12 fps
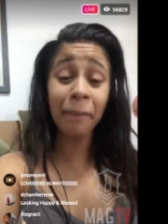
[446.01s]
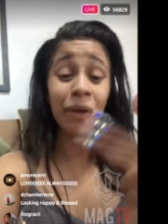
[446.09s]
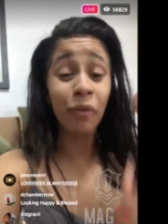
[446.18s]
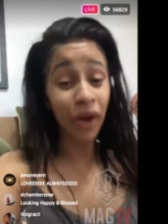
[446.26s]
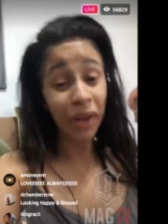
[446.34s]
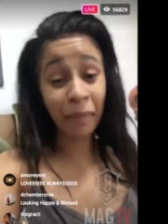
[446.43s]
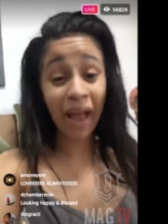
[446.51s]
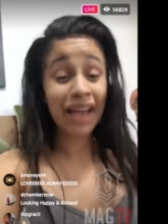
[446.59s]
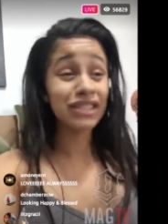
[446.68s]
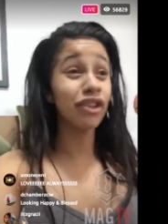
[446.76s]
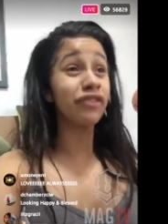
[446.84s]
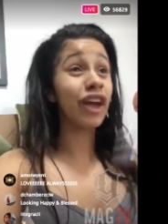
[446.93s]
I be working my
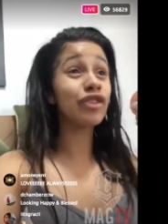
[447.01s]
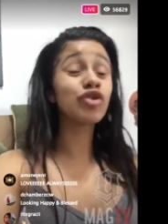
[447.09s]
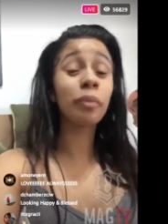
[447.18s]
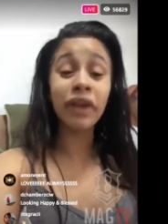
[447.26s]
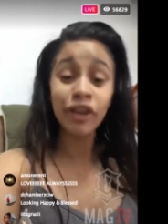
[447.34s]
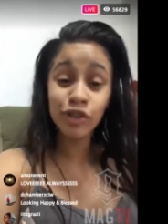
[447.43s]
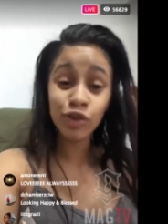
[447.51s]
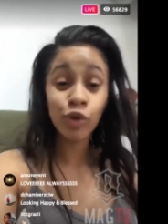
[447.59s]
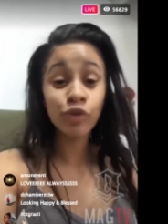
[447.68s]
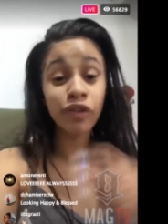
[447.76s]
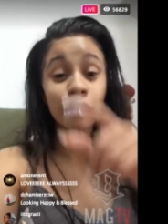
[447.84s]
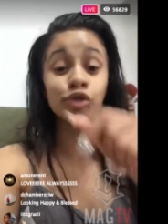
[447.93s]
ass off. I used to be in
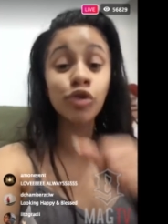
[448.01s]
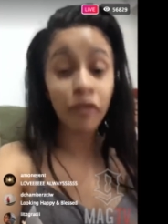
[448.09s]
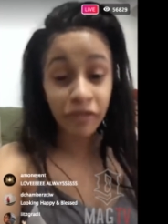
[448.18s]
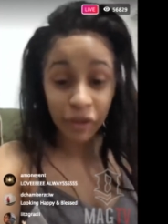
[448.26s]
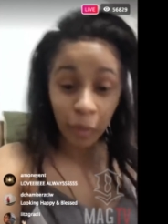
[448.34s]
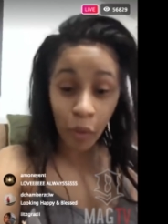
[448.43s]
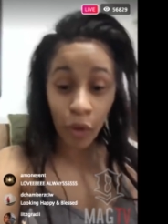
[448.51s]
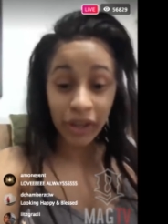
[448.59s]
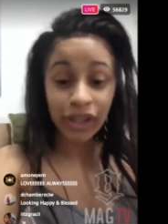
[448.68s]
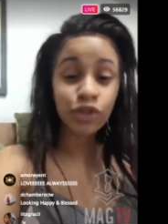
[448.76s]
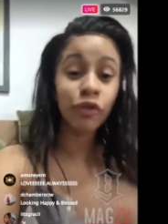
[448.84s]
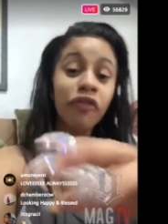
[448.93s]
suits from 12 in the
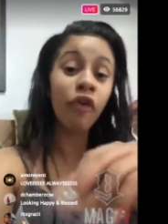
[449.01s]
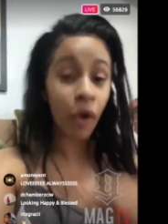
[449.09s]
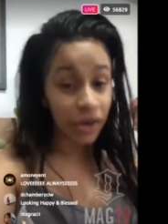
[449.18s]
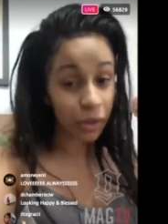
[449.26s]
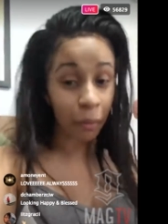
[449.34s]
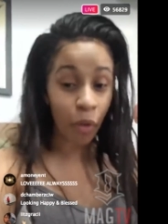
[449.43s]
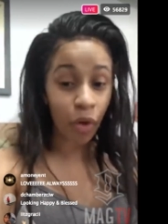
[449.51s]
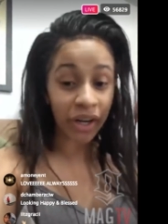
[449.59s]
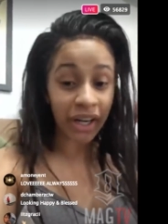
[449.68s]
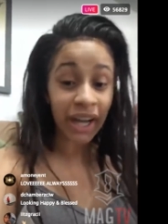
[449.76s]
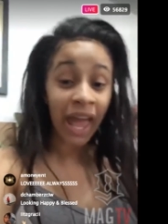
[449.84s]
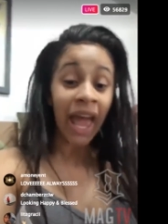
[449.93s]
morning to 4 in the
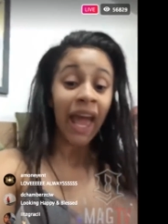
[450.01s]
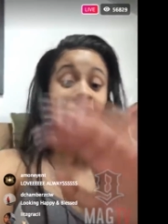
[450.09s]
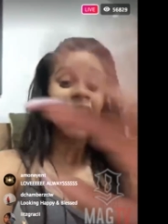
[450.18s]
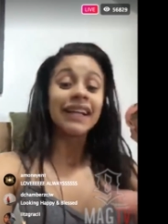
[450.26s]
morning.